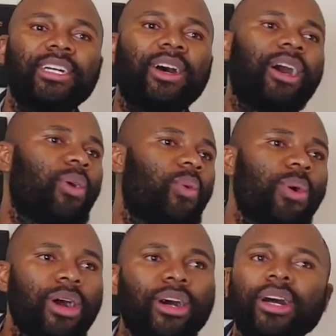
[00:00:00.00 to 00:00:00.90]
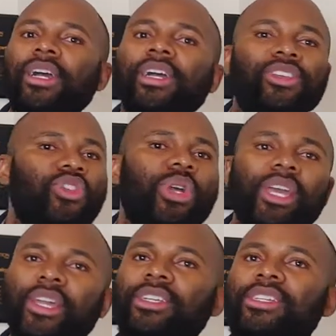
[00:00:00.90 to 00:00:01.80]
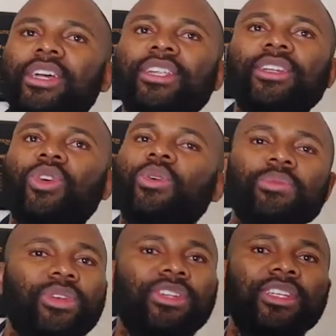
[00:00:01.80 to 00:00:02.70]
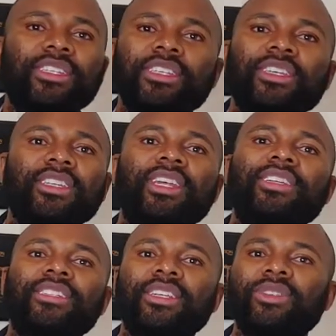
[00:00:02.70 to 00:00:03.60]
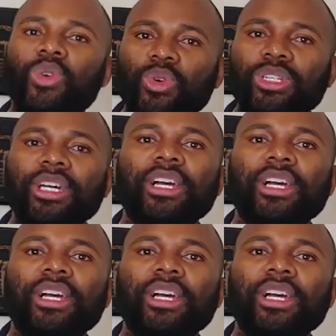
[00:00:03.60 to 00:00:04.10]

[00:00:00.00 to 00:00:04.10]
uh, work, education, community, nationhood,